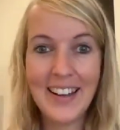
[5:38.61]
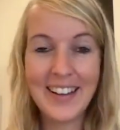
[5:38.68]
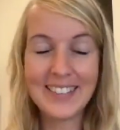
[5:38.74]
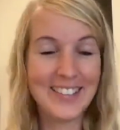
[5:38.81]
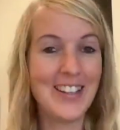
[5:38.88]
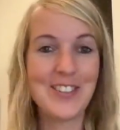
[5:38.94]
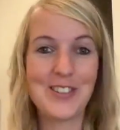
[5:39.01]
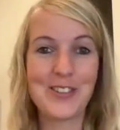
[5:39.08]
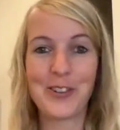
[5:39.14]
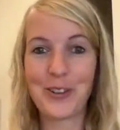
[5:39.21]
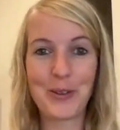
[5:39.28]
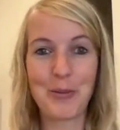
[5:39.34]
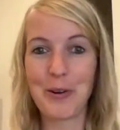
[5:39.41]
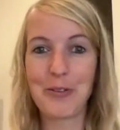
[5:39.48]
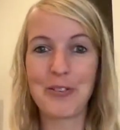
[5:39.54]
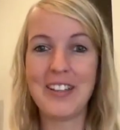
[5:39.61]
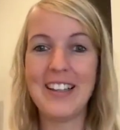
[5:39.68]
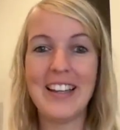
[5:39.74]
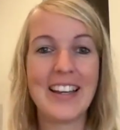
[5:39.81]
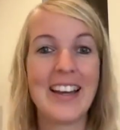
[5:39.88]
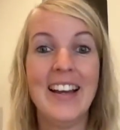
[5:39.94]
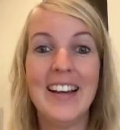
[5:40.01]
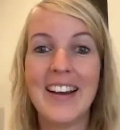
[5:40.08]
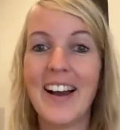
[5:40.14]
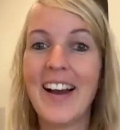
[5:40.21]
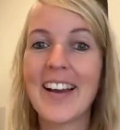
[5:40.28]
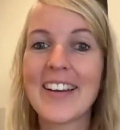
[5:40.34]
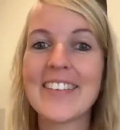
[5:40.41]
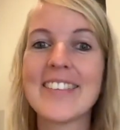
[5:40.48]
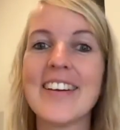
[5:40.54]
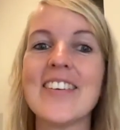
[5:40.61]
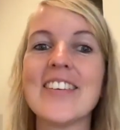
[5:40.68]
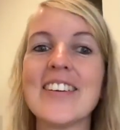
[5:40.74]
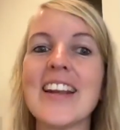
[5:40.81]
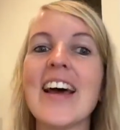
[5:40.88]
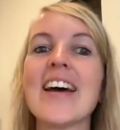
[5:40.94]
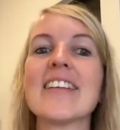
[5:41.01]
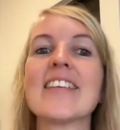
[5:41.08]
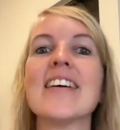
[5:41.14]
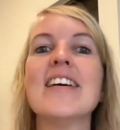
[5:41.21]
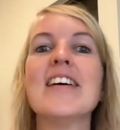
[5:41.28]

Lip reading: This is a horrible feeling. I can tell you that.